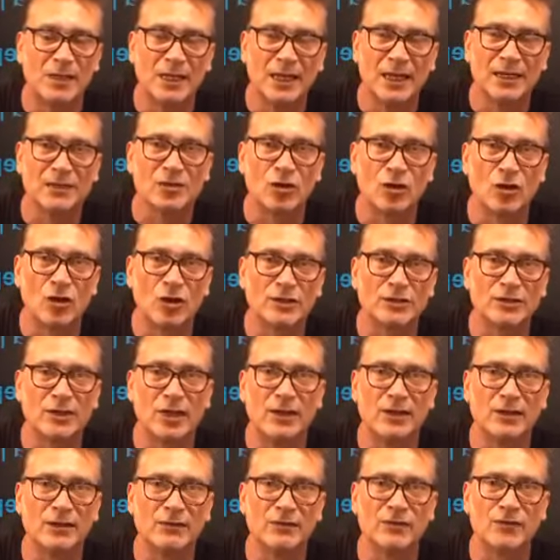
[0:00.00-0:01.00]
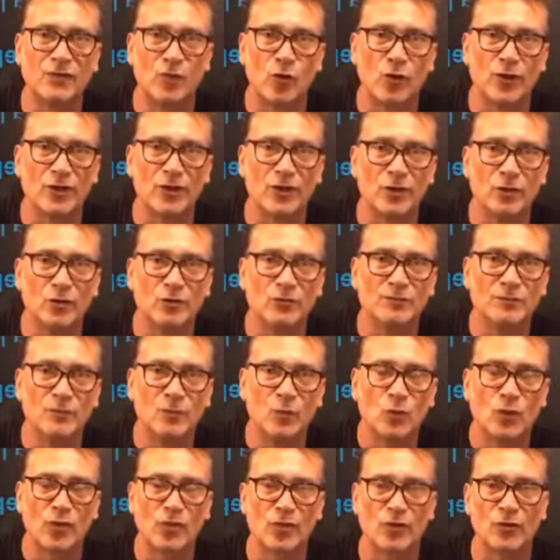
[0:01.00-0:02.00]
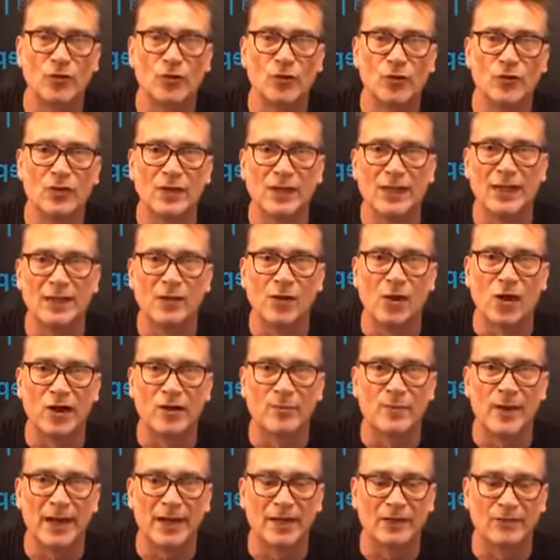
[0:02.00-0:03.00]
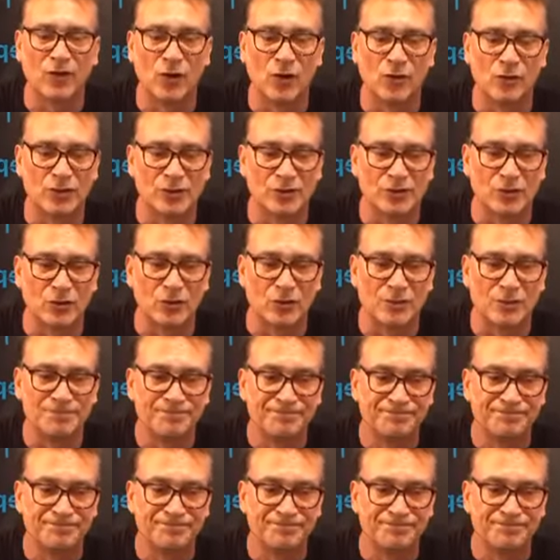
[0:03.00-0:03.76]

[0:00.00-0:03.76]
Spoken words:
It's all done for you through the automatic flow control.